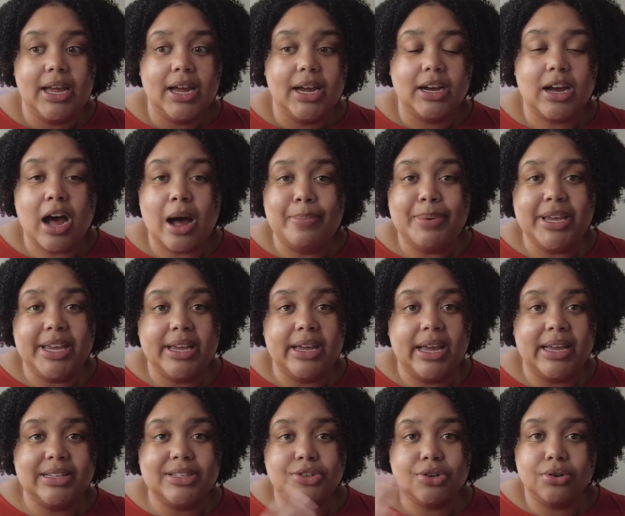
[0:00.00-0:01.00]
copy
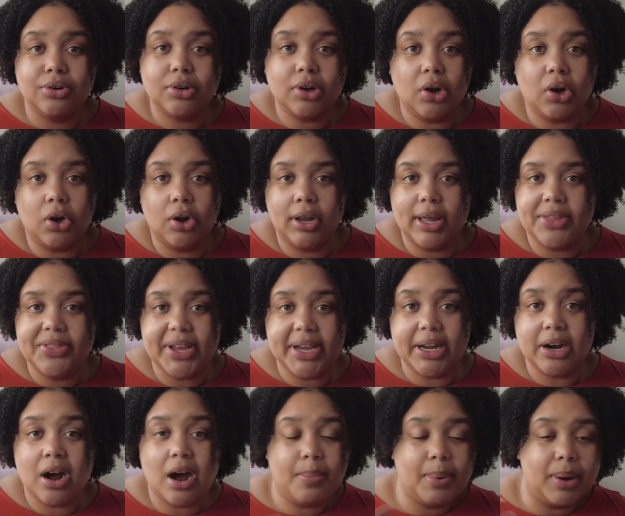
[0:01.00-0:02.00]
a circle, and they can
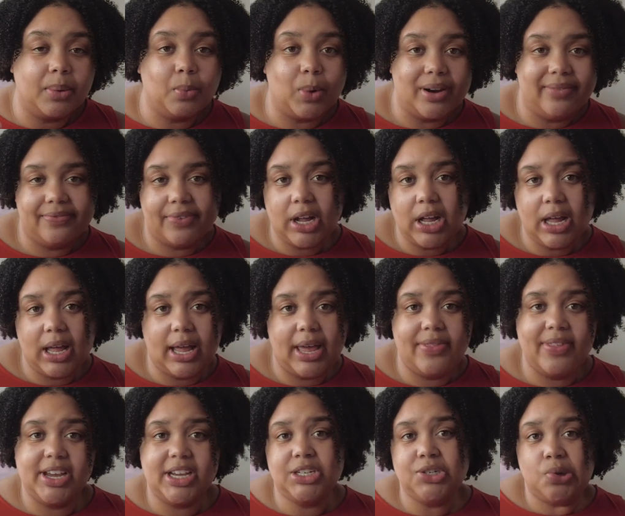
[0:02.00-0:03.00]
hop one foot, and
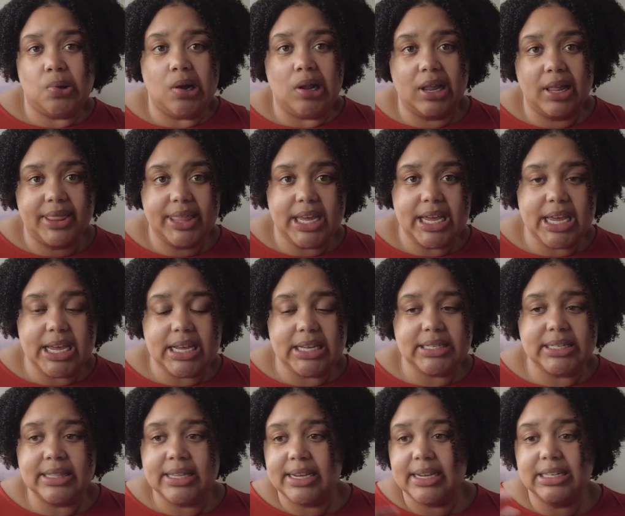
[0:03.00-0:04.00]
they can do all of this,
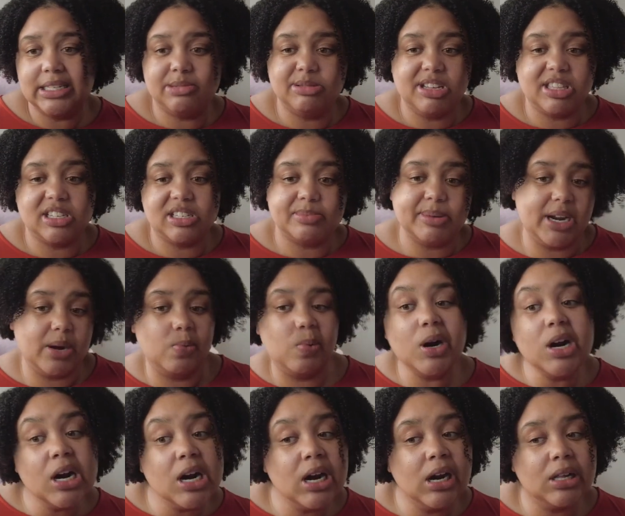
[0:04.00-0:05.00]
and they can speak this many
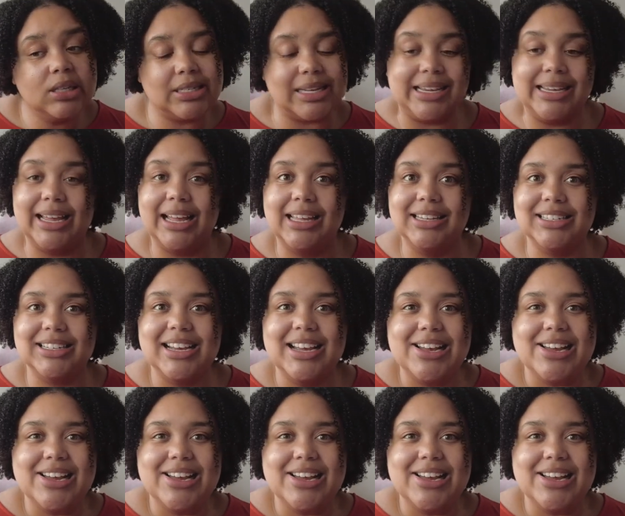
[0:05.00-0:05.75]
words, and